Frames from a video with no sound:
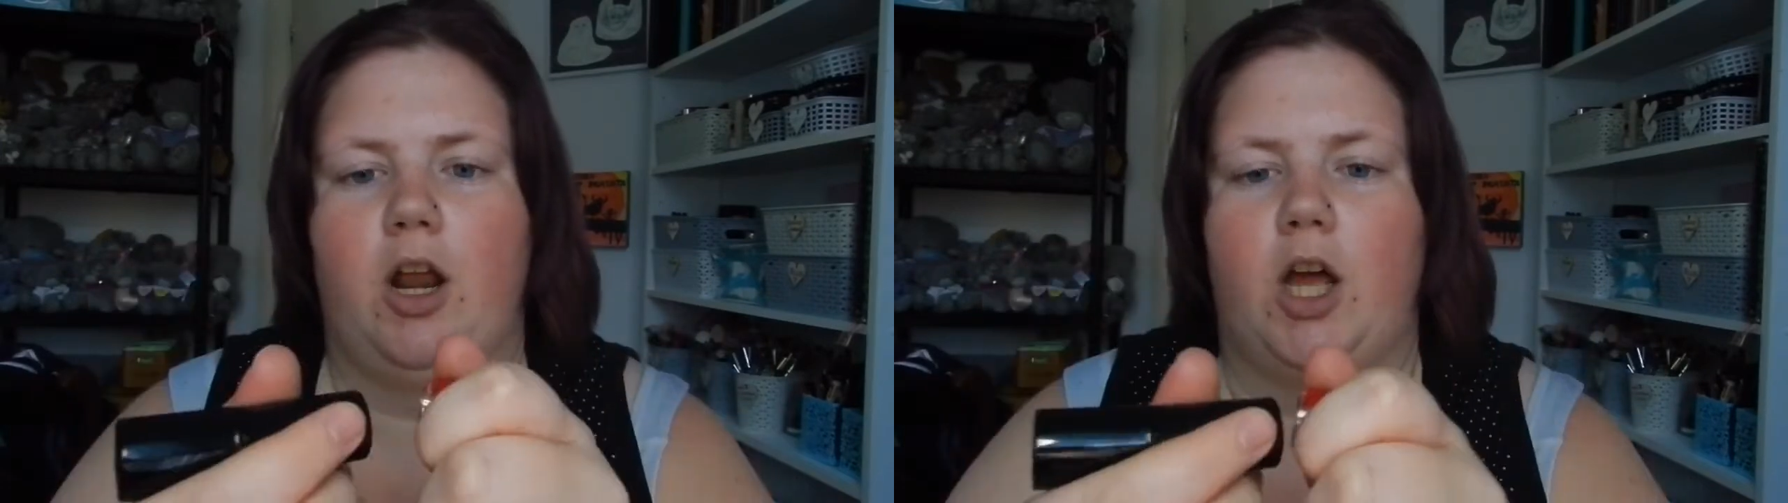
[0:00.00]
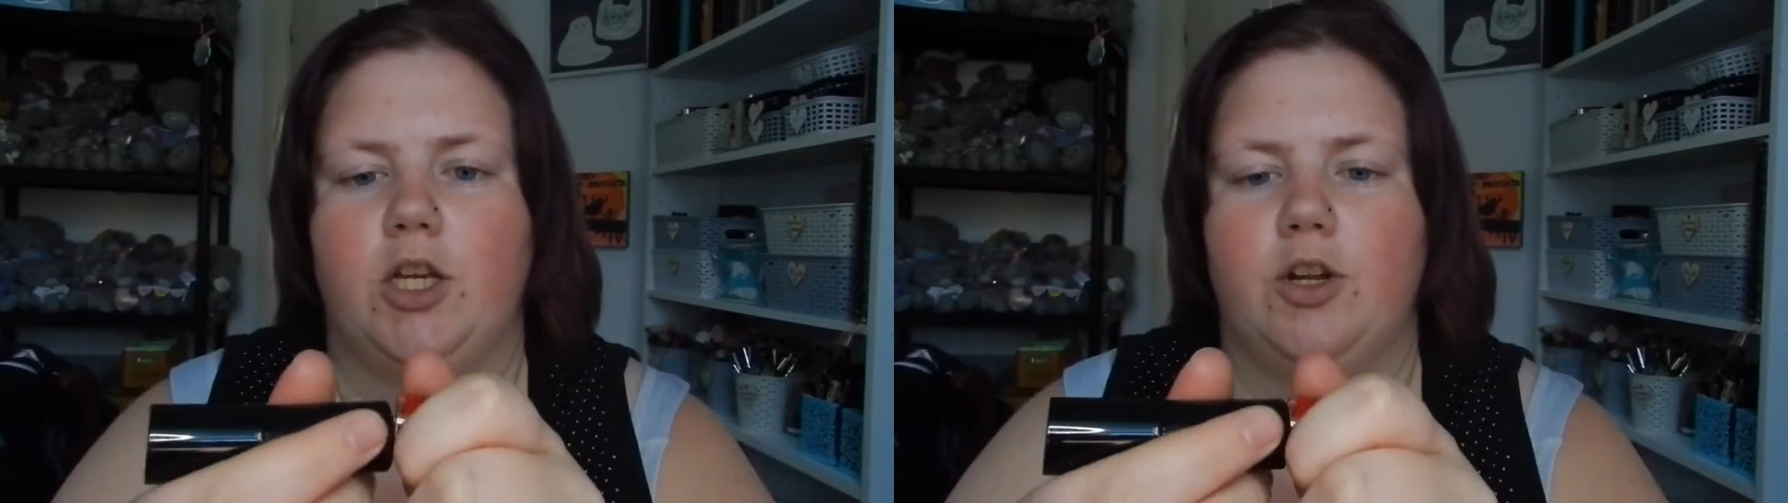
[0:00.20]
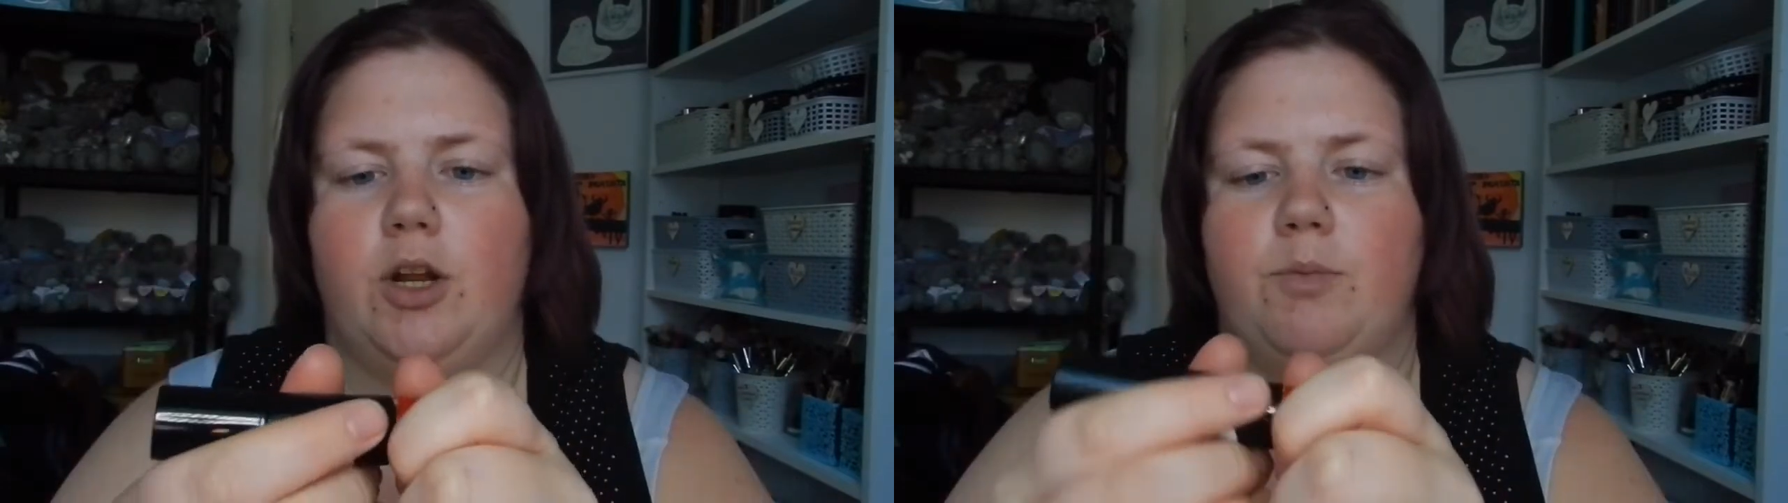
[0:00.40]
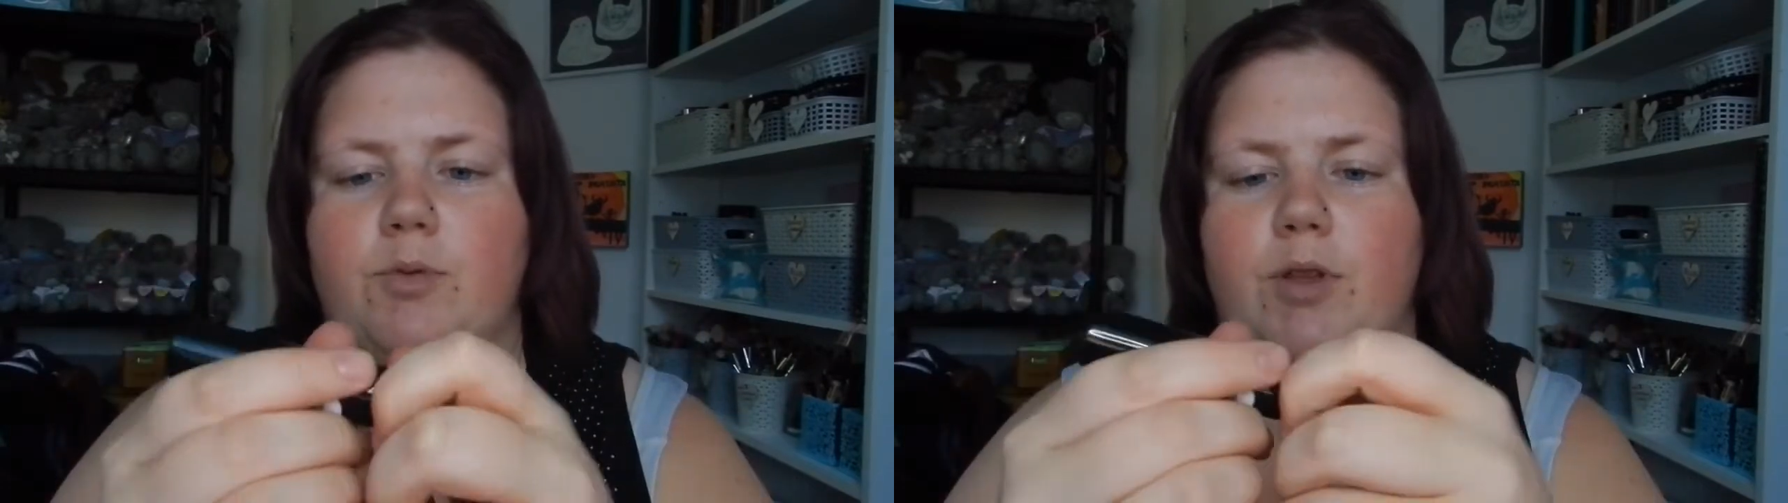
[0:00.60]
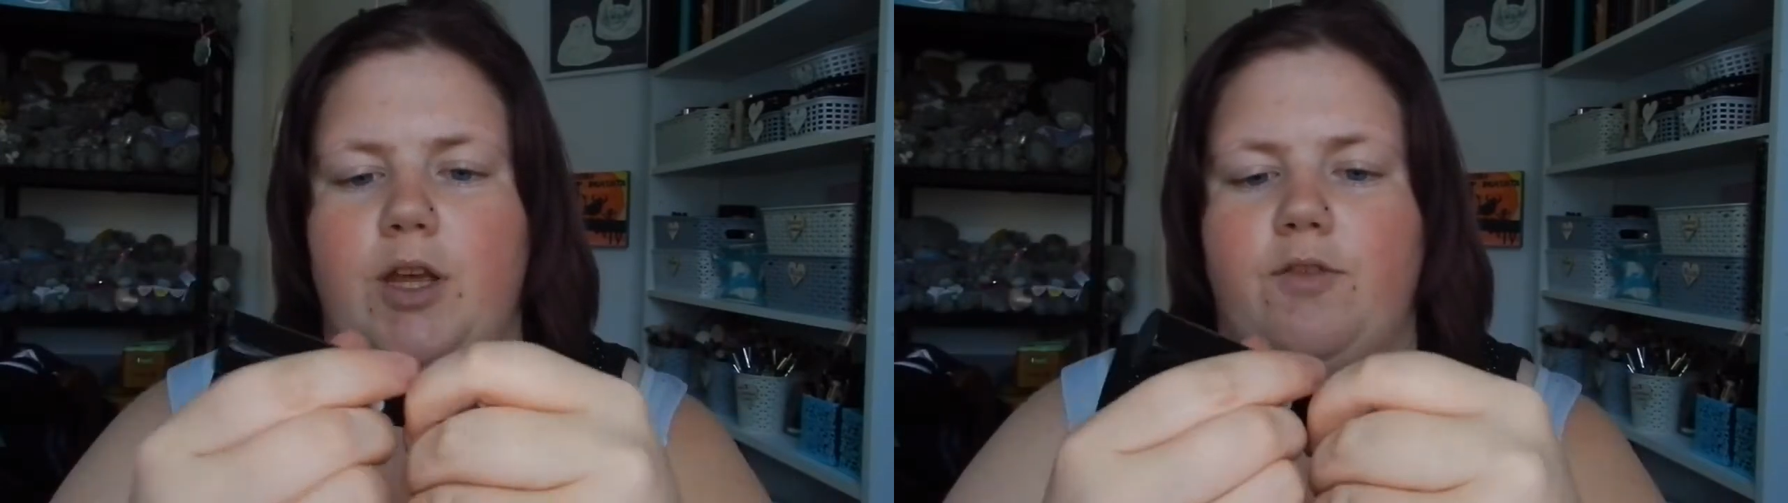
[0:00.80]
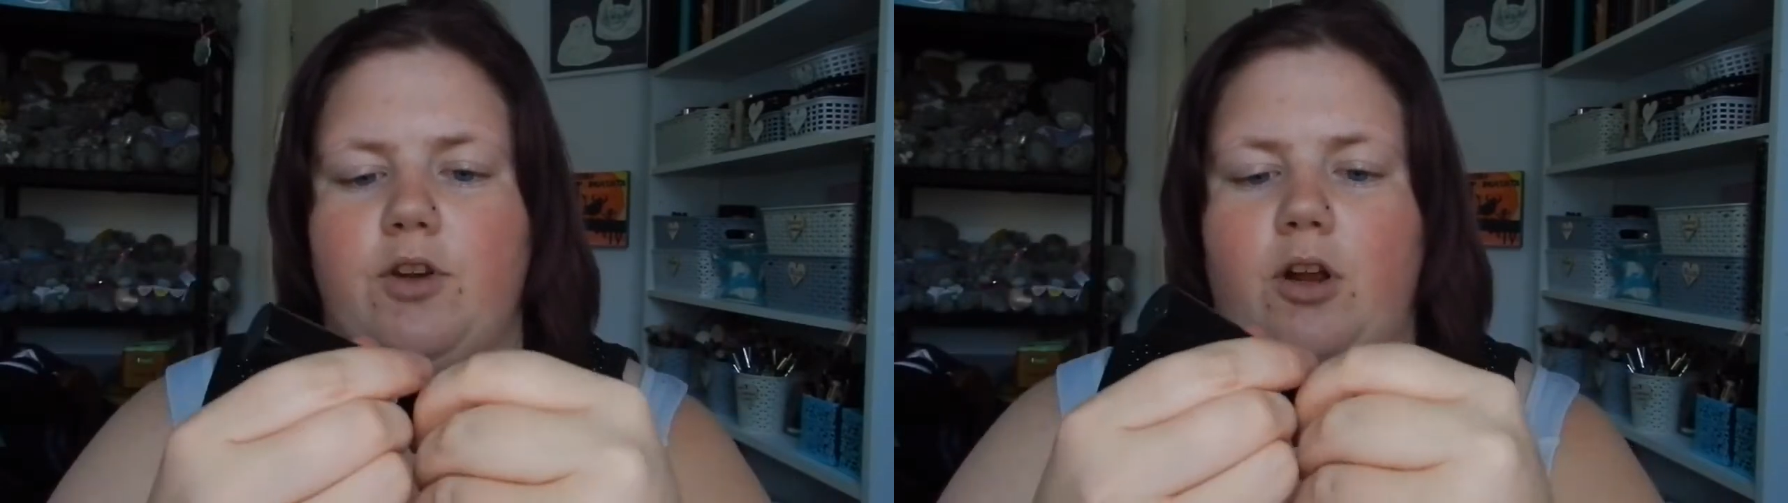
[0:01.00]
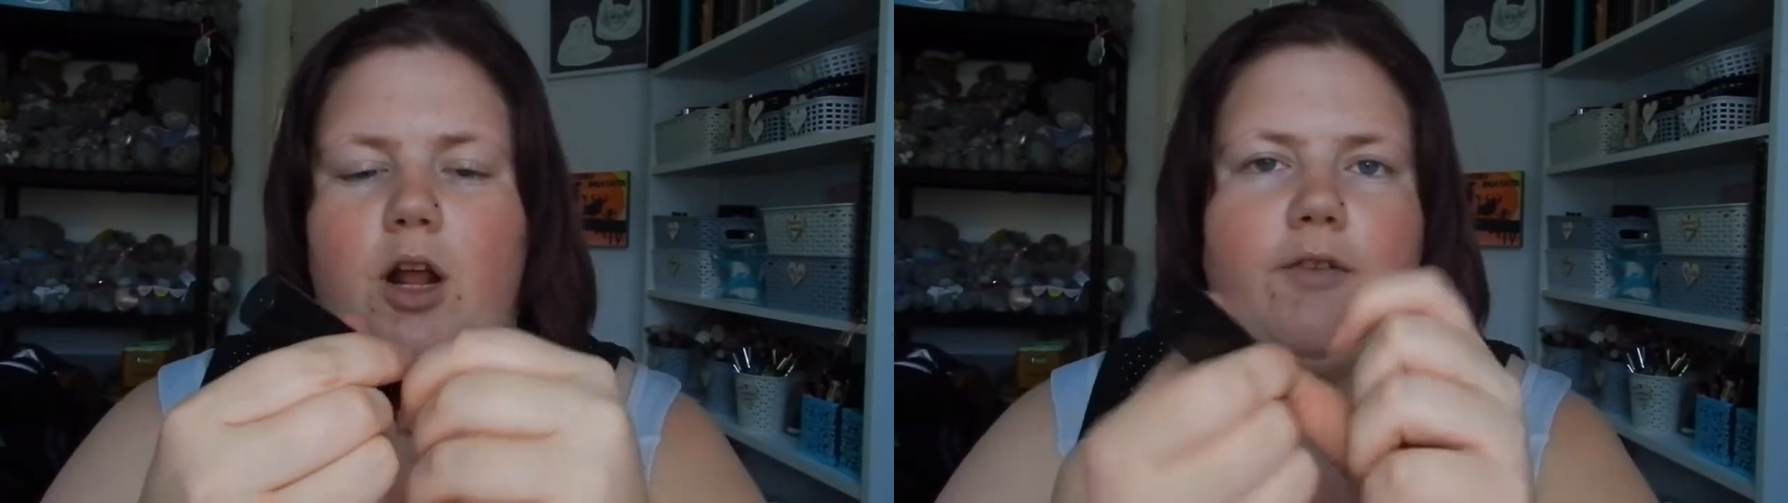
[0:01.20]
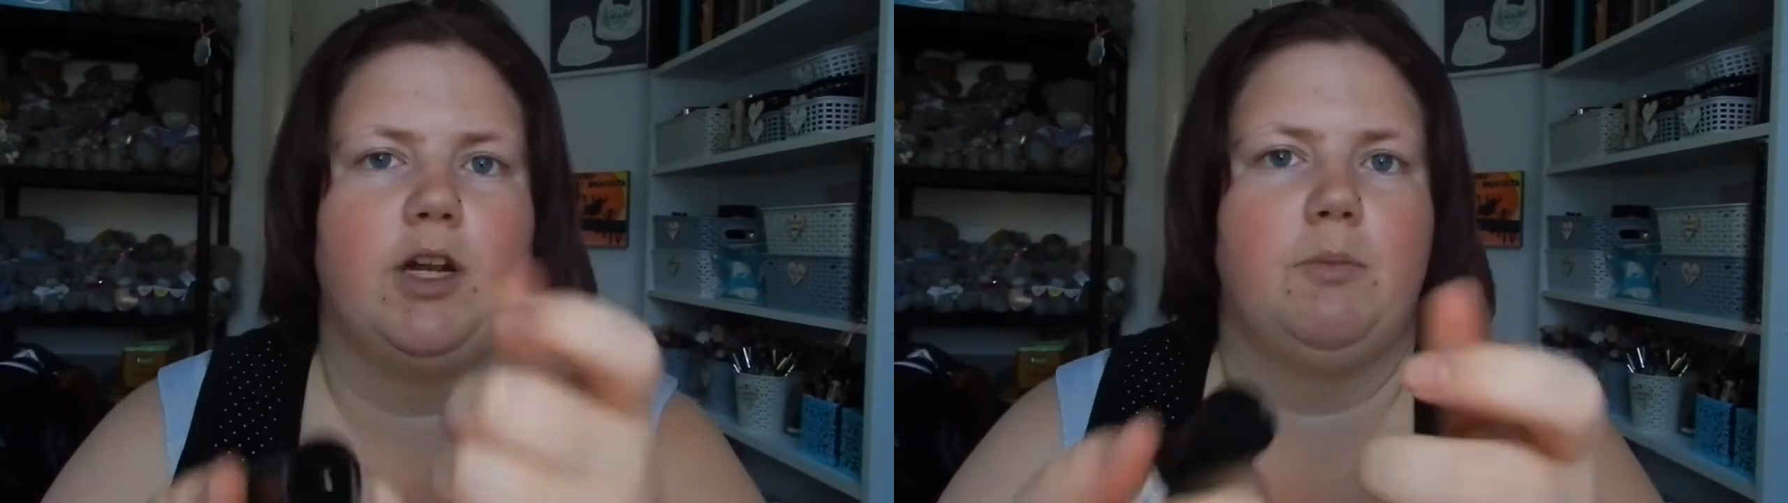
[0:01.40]
line your lips with it if you don't
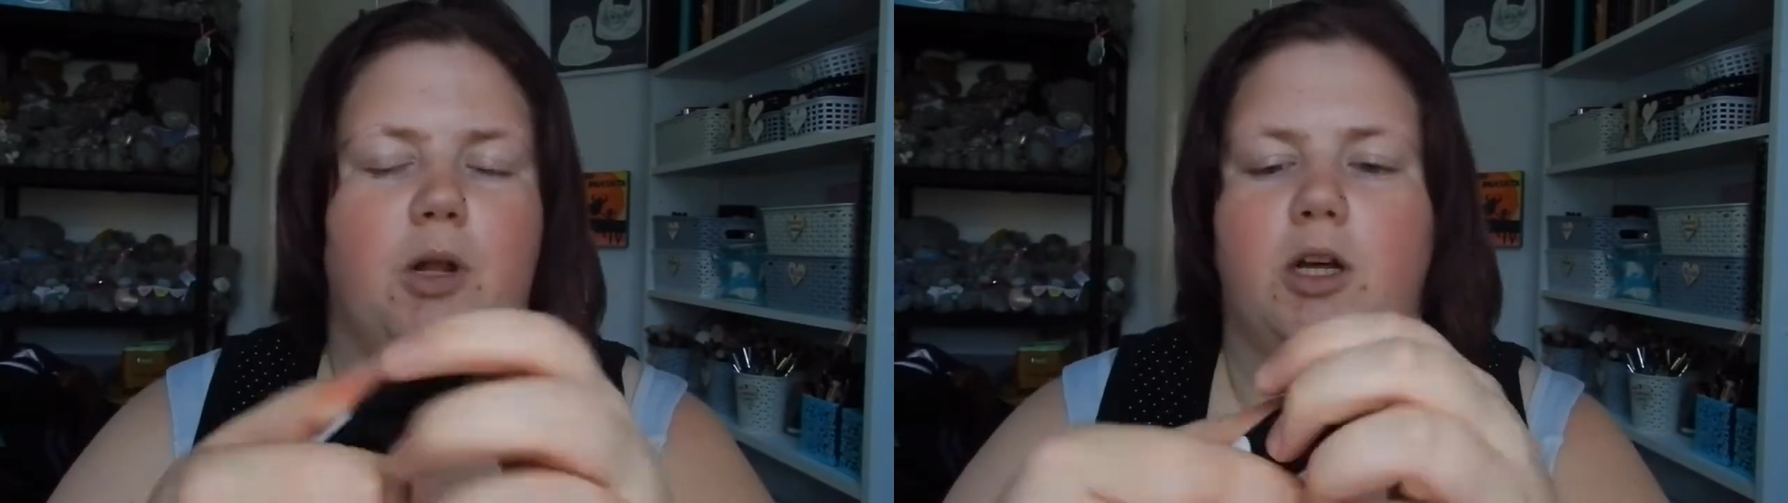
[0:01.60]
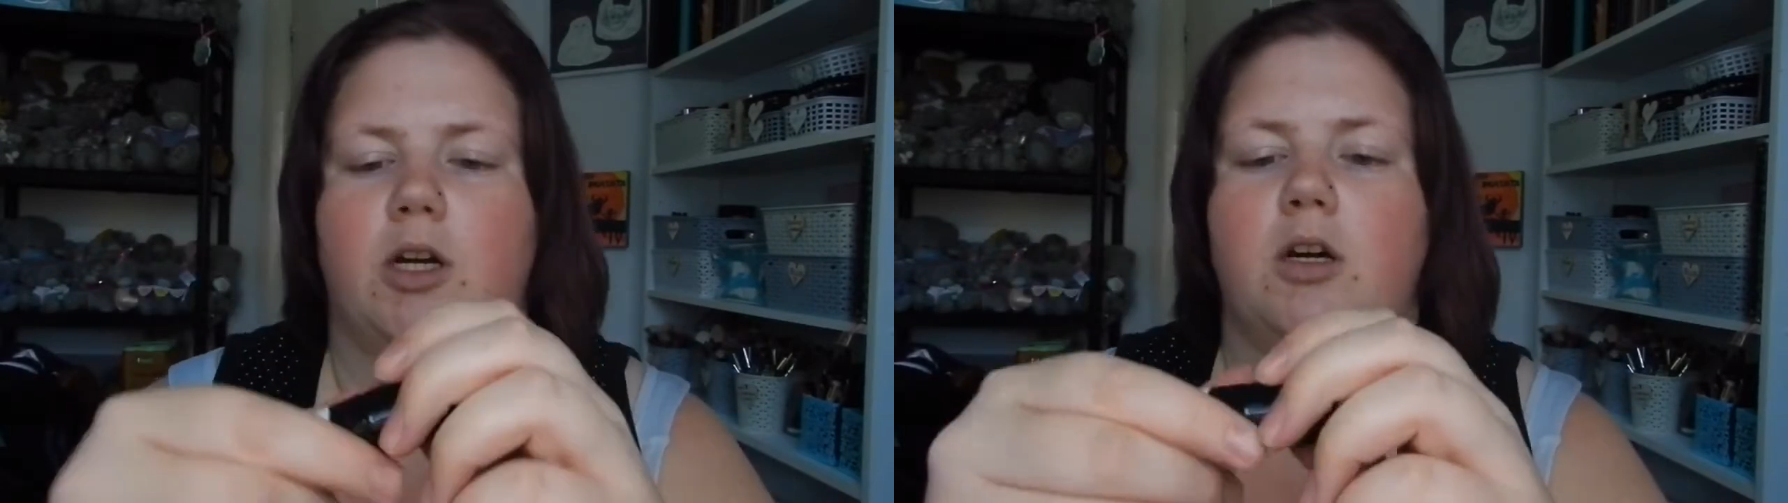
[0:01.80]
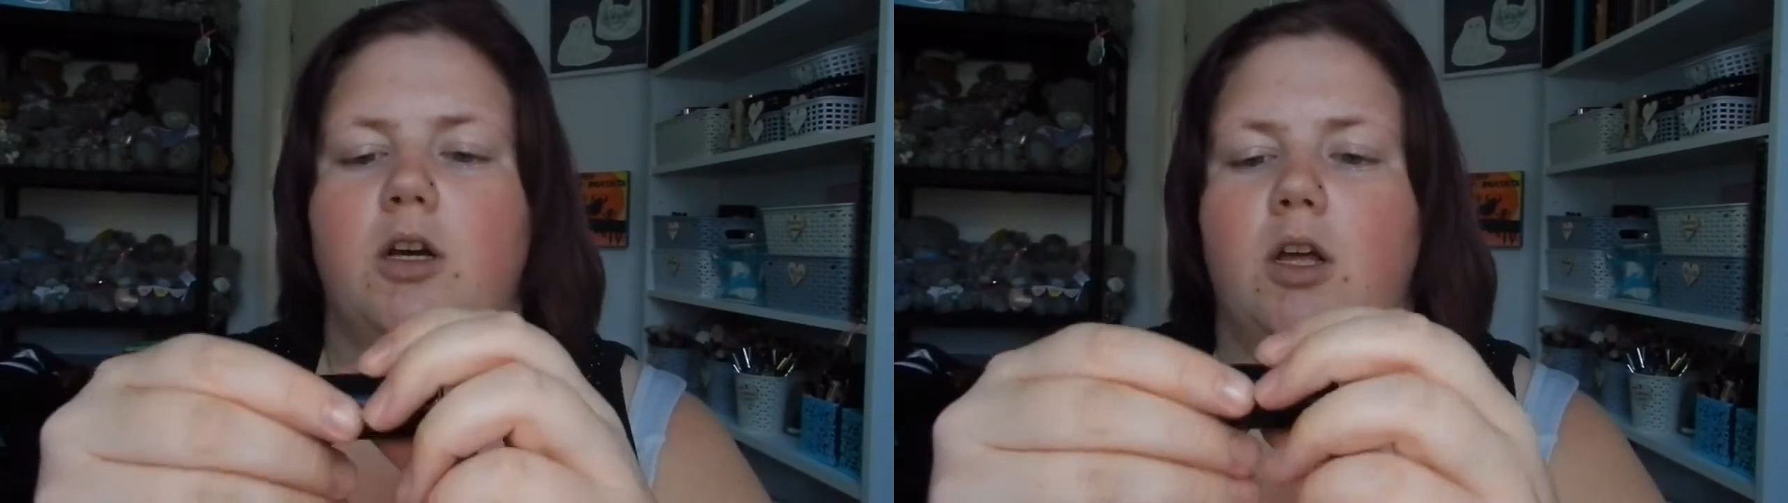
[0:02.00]
have a lip liner.